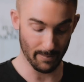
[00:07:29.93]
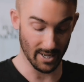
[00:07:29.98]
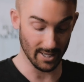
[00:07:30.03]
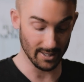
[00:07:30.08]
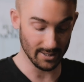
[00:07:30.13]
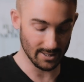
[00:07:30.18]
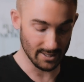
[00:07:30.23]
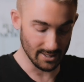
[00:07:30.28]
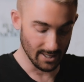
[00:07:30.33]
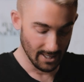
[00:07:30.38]

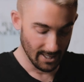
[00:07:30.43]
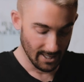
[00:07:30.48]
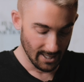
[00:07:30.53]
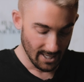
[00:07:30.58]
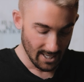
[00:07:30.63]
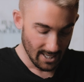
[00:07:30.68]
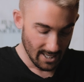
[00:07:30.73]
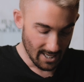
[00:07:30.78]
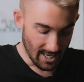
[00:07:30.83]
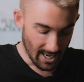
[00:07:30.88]
But
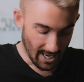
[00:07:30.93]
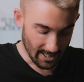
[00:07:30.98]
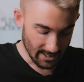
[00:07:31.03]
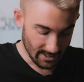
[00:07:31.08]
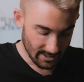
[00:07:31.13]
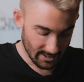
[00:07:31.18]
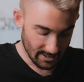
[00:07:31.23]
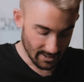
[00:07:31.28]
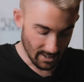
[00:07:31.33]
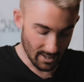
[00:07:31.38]

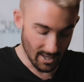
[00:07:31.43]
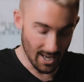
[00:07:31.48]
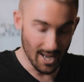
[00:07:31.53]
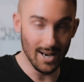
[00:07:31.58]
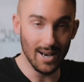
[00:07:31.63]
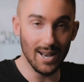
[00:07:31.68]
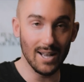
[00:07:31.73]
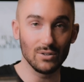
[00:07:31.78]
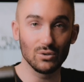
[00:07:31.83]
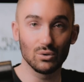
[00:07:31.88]
yes,
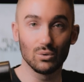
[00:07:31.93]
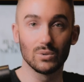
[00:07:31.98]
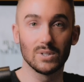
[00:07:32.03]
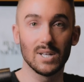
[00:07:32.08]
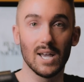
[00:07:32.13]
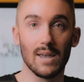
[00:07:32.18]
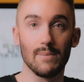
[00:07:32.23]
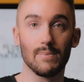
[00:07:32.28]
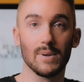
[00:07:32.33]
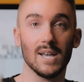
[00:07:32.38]
electrical
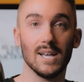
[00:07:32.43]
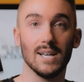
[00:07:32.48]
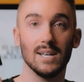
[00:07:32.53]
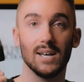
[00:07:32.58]
tape,